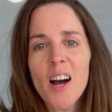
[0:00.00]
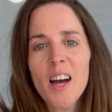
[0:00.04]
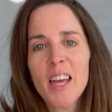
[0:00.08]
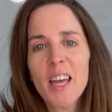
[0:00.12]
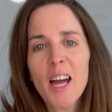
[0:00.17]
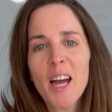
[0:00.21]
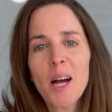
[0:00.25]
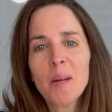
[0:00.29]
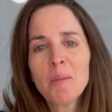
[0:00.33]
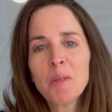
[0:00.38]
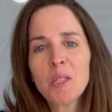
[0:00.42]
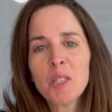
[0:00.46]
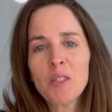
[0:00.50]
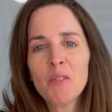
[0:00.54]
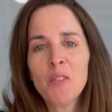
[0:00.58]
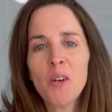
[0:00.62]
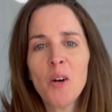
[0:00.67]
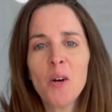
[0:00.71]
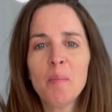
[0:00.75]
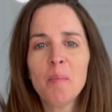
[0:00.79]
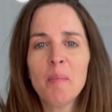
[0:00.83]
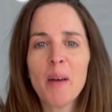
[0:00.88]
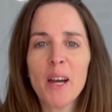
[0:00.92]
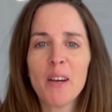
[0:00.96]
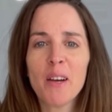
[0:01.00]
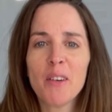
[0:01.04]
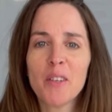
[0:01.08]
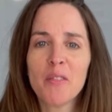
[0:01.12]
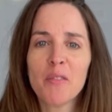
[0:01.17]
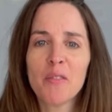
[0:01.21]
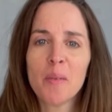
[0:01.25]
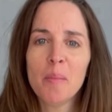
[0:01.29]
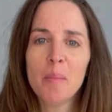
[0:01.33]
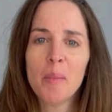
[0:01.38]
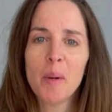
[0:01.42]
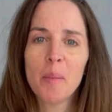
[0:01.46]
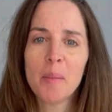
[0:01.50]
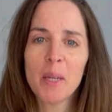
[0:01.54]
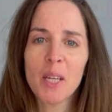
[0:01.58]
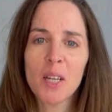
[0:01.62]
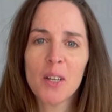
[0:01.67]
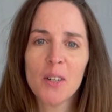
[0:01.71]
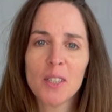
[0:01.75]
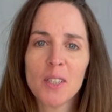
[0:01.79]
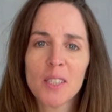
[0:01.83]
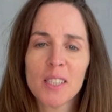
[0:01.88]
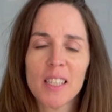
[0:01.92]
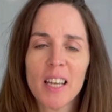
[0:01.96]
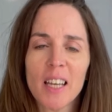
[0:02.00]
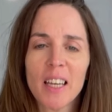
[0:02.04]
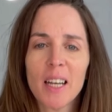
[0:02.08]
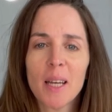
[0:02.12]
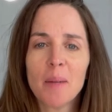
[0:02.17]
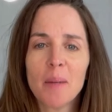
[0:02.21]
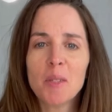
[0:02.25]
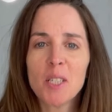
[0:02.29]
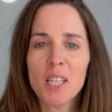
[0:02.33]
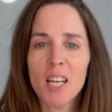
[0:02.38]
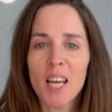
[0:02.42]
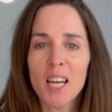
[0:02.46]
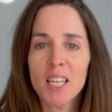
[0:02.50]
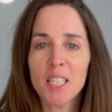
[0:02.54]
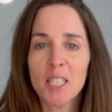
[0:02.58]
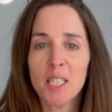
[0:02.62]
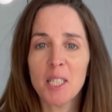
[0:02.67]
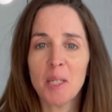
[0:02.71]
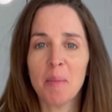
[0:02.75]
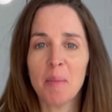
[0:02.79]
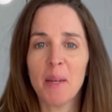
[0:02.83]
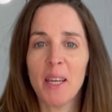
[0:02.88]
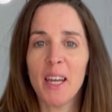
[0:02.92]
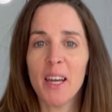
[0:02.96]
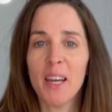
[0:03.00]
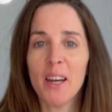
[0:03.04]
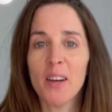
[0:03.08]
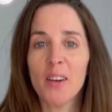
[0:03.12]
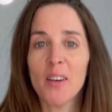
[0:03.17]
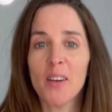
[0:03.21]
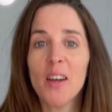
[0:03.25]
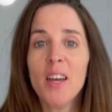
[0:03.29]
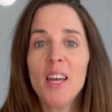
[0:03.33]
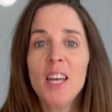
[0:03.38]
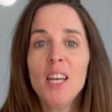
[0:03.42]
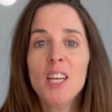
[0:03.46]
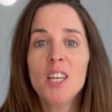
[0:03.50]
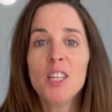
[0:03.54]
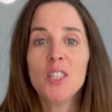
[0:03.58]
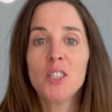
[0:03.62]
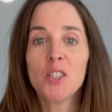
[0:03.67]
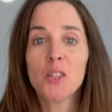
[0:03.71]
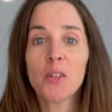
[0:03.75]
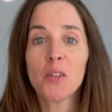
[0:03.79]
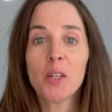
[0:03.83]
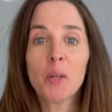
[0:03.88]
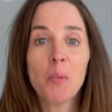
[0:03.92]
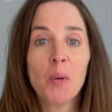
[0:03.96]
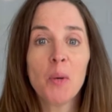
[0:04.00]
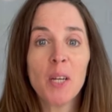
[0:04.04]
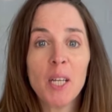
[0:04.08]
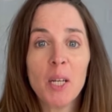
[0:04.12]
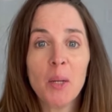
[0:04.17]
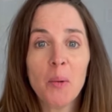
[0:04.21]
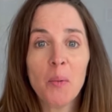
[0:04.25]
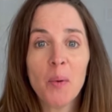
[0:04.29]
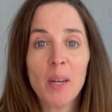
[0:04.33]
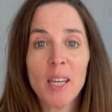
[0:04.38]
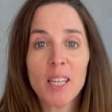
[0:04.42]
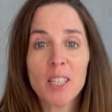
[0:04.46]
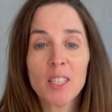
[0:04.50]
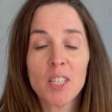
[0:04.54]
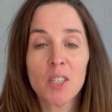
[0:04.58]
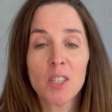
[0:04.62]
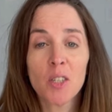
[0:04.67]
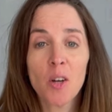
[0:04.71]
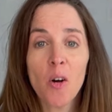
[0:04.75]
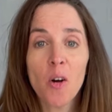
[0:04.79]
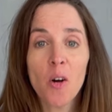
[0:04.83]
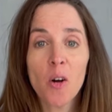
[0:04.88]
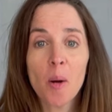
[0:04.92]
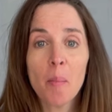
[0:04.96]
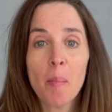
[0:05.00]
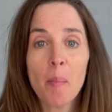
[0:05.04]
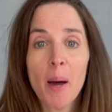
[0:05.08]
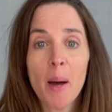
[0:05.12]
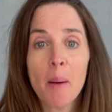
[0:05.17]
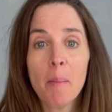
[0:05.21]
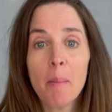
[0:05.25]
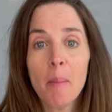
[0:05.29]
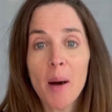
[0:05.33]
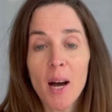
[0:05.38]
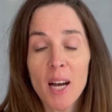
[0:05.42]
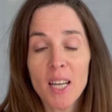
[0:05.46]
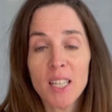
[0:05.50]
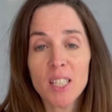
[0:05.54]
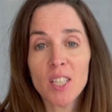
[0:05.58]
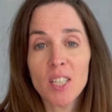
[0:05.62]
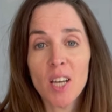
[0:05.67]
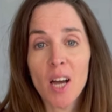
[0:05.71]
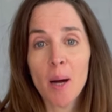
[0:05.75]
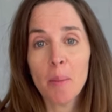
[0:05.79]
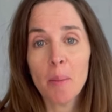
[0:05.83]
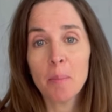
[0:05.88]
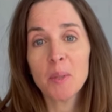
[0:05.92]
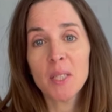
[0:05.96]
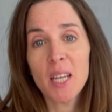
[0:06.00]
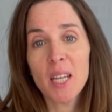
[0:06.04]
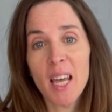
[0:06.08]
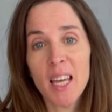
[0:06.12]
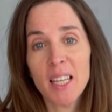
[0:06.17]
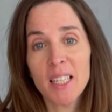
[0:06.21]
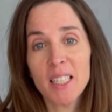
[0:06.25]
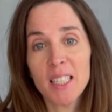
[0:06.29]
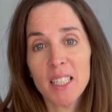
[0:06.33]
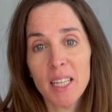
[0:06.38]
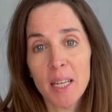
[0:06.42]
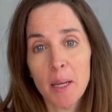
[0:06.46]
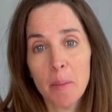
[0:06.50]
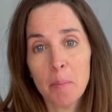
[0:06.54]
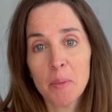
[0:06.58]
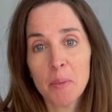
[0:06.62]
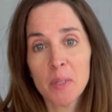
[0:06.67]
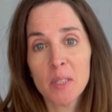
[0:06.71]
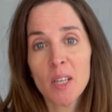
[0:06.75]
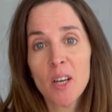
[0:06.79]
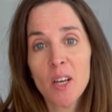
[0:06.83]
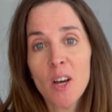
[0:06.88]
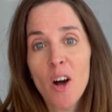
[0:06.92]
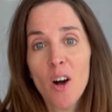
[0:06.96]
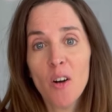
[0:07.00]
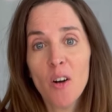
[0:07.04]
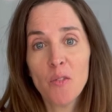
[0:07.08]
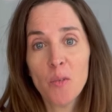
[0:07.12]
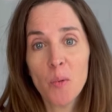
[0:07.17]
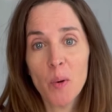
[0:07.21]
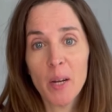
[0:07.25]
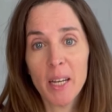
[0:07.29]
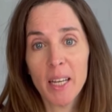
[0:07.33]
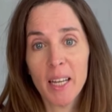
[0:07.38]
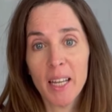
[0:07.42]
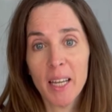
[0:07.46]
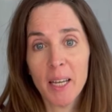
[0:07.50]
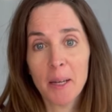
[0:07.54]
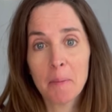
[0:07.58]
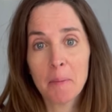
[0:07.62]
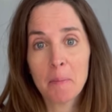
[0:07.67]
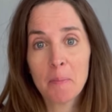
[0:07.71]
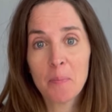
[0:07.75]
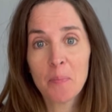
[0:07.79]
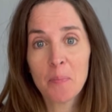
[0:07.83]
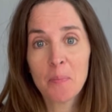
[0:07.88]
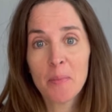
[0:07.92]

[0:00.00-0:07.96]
I'm Siobhan from Mummy Cooks, and I'm delighted to be here during Weaning Week to talk about my top 10 tips of weaning.